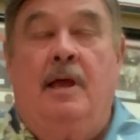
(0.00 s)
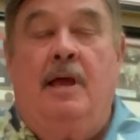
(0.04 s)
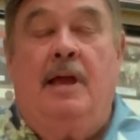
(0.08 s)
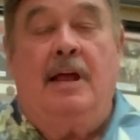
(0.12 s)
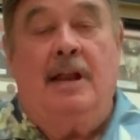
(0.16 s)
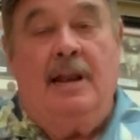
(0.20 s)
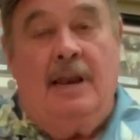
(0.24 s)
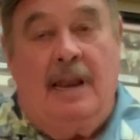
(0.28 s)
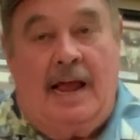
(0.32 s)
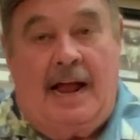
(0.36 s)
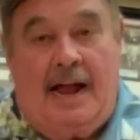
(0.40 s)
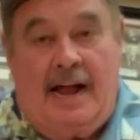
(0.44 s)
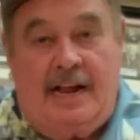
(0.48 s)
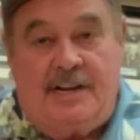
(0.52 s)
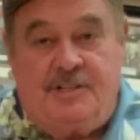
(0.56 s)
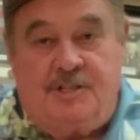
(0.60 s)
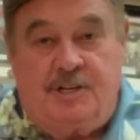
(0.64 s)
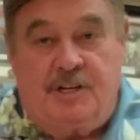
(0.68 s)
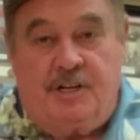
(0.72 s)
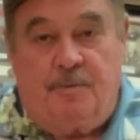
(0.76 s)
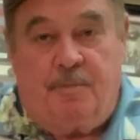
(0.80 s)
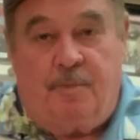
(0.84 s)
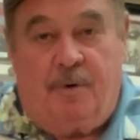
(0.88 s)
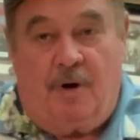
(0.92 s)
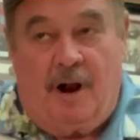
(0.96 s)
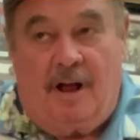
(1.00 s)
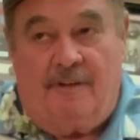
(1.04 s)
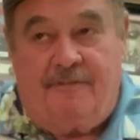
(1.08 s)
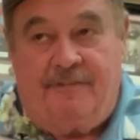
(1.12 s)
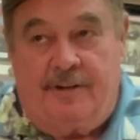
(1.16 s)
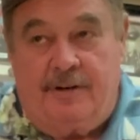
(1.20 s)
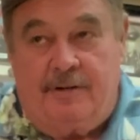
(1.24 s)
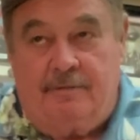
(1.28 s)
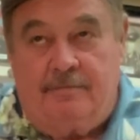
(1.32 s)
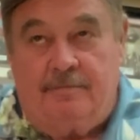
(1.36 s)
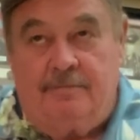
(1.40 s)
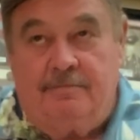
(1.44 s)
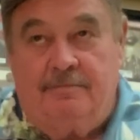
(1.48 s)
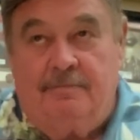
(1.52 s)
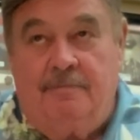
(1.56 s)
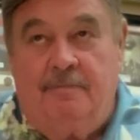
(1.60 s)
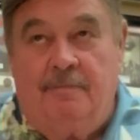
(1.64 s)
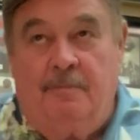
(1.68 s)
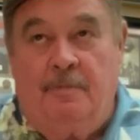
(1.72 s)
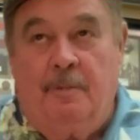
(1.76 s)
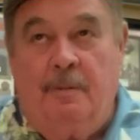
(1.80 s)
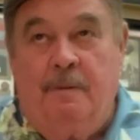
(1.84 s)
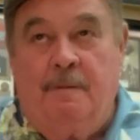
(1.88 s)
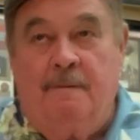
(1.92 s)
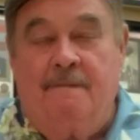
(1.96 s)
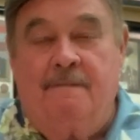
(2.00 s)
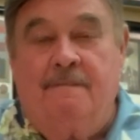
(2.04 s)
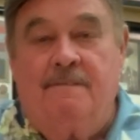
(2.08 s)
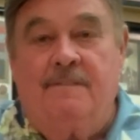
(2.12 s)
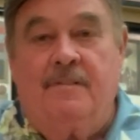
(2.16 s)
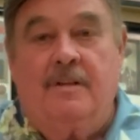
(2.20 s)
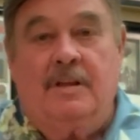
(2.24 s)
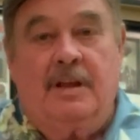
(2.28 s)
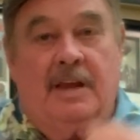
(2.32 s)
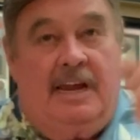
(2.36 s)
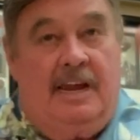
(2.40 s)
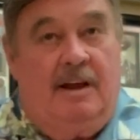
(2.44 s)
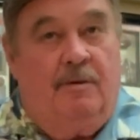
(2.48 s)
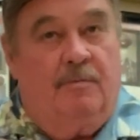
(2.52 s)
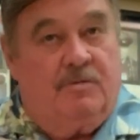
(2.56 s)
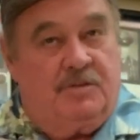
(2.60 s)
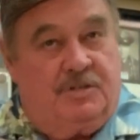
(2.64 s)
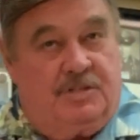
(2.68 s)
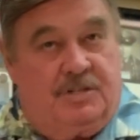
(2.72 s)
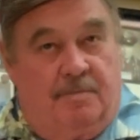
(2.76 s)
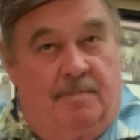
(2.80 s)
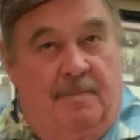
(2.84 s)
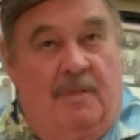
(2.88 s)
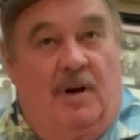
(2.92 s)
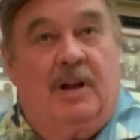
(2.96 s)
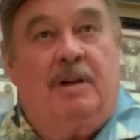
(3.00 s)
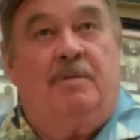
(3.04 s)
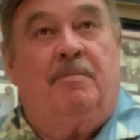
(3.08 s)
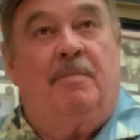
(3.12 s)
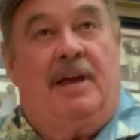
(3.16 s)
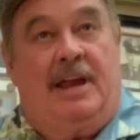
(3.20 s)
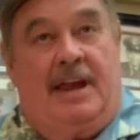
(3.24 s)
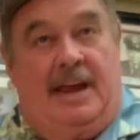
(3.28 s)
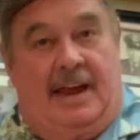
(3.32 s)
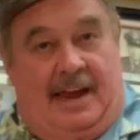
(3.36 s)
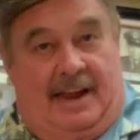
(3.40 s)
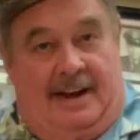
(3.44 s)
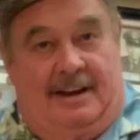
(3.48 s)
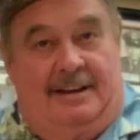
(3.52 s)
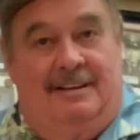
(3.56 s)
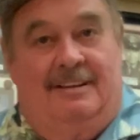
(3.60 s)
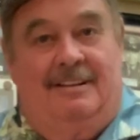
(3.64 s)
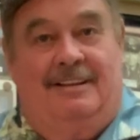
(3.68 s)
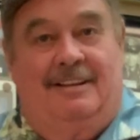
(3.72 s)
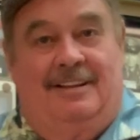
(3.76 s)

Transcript: Elijah the prophet, he was the one man,